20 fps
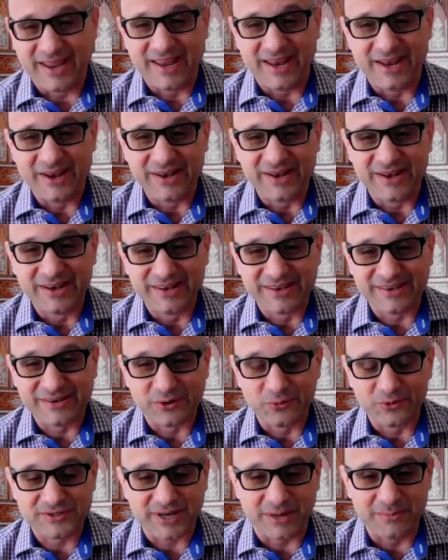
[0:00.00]
in
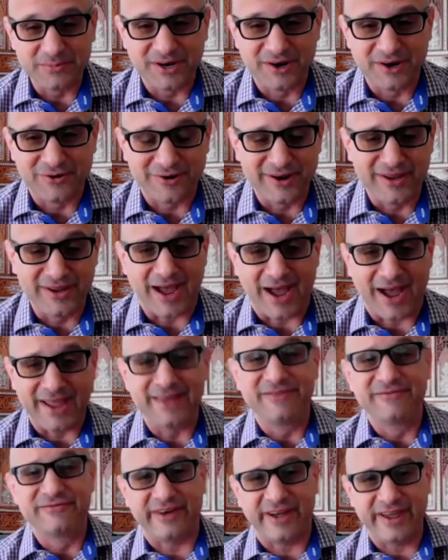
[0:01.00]
to some degree, I
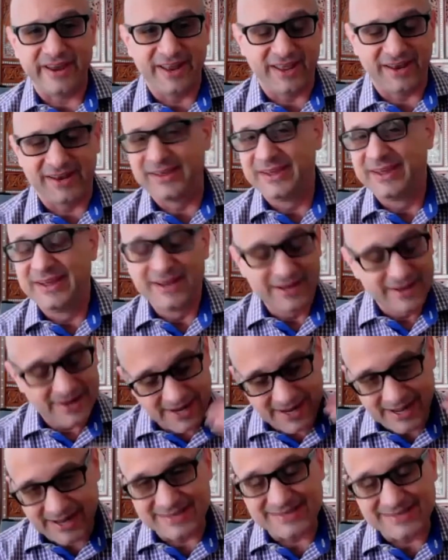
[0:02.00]
invited
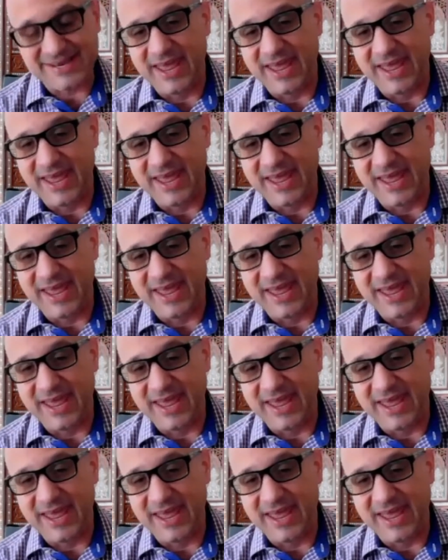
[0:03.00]
uh,